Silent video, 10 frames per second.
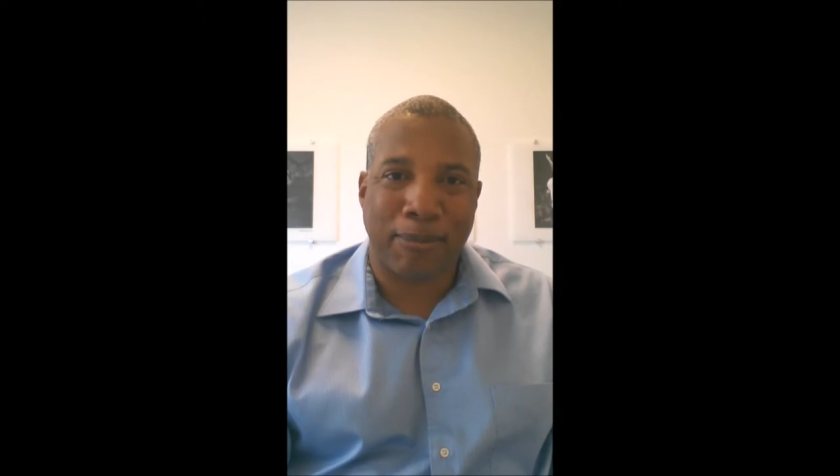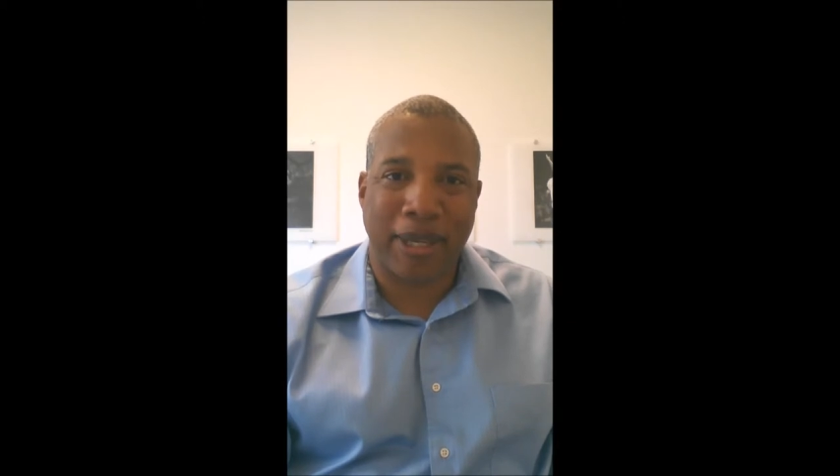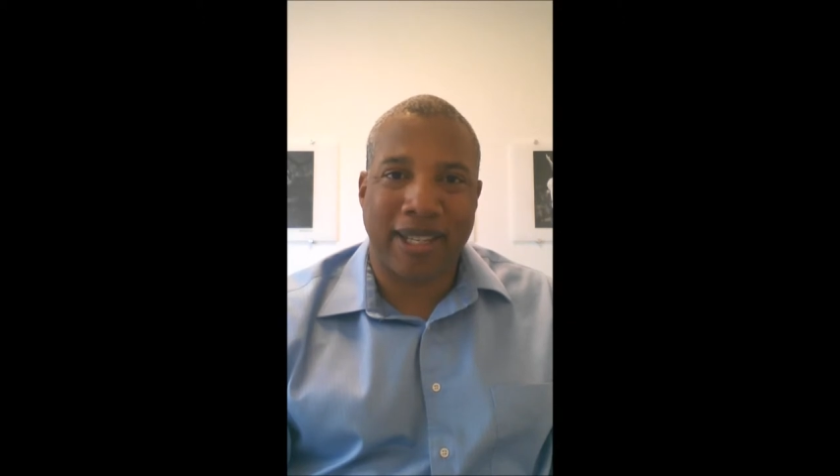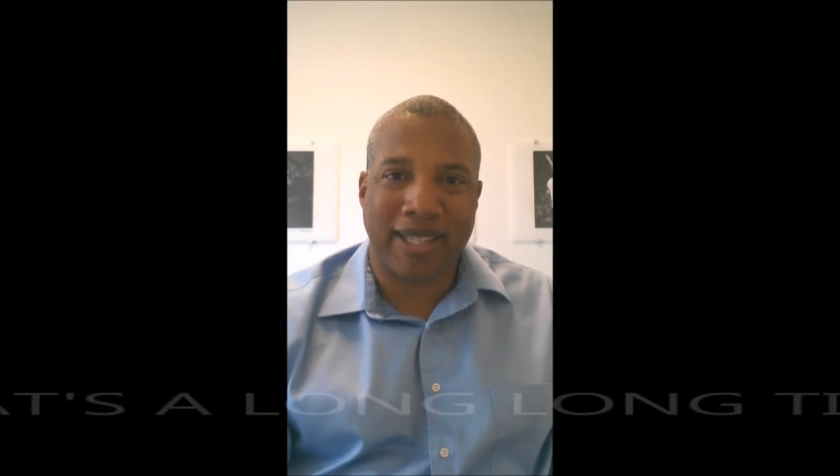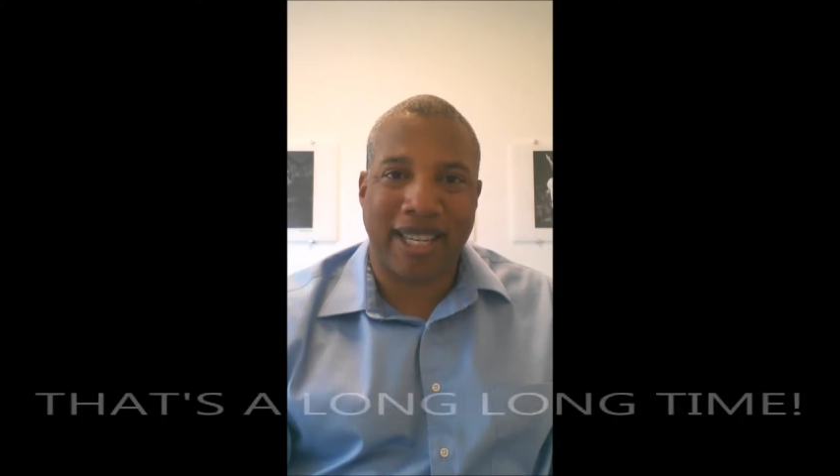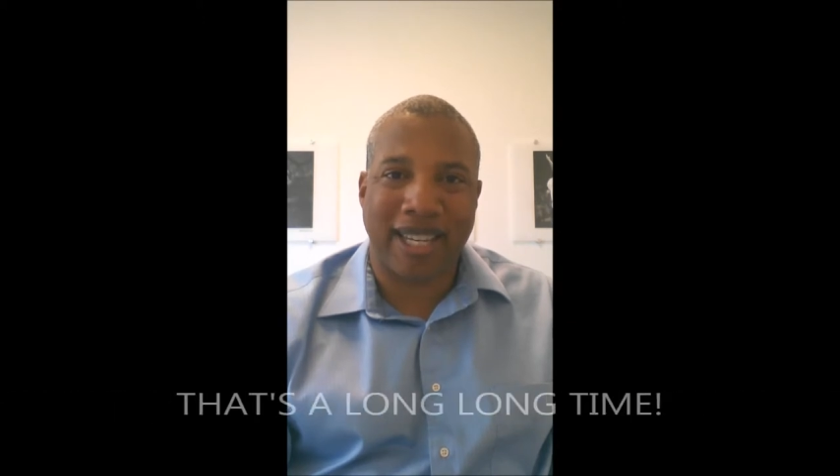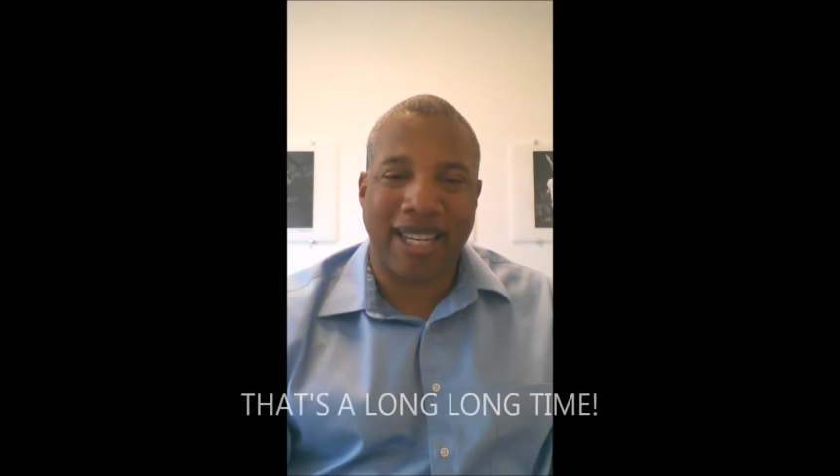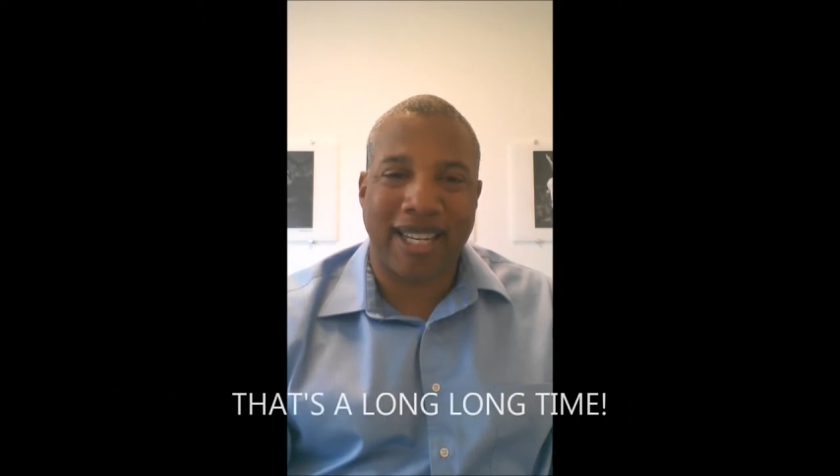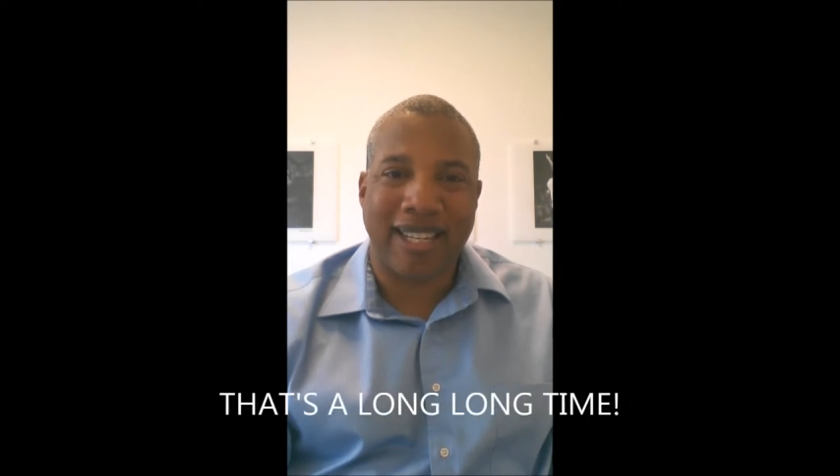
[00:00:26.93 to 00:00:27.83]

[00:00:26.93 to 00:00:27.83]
BC.